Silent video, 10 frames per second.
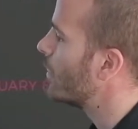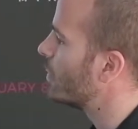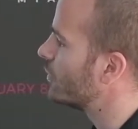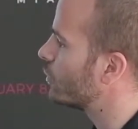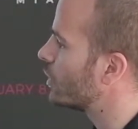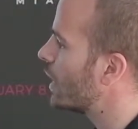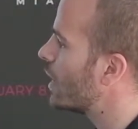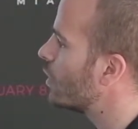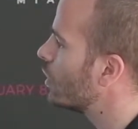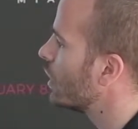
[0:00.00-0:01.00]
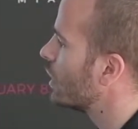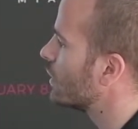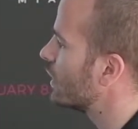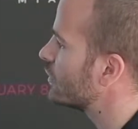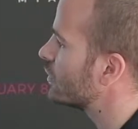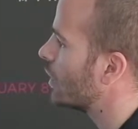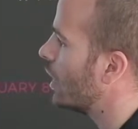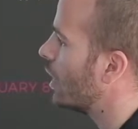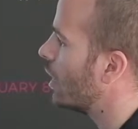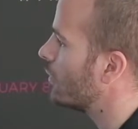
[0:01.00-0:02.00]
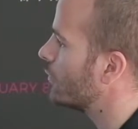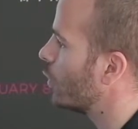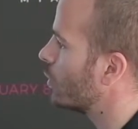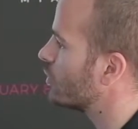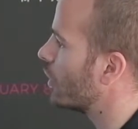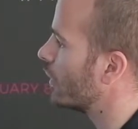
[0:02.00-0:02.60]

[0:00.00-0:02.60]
but for now, let's focus